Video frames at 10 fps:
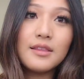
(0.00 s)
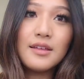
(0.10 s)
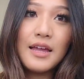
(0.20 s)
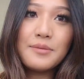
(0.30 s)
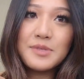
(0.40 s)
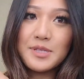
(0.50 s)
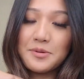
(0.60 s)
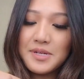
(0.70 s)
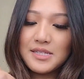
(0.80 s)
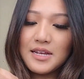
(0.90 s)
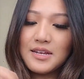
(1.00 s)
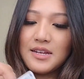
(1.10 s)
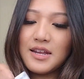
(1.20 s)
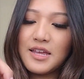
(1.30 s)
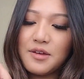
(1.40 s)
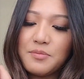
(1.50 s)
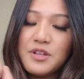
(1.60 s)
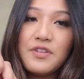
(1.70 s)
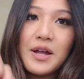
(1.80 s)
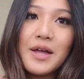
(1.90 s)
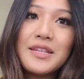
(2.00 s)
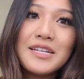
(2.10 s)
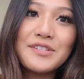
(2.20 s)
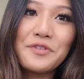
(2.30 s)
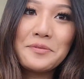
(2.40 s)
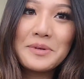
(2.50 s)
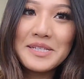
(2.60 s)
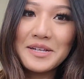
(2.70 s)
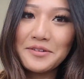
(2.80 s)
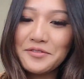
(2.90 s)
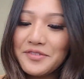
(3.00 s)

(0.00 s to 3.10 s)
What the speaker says: I'm so excited. I can't believe I got this for myself.